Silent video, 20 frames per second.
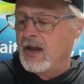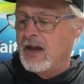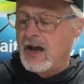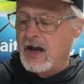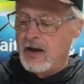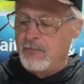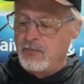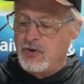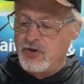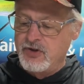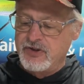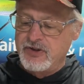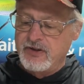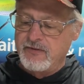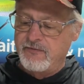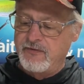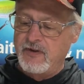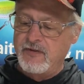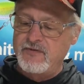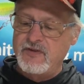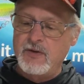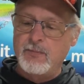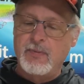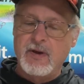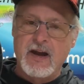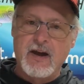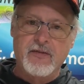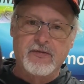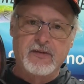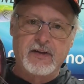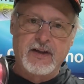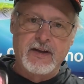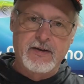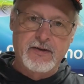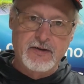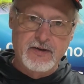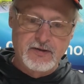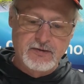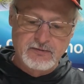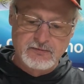I'm using 50-pound
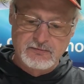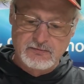leader.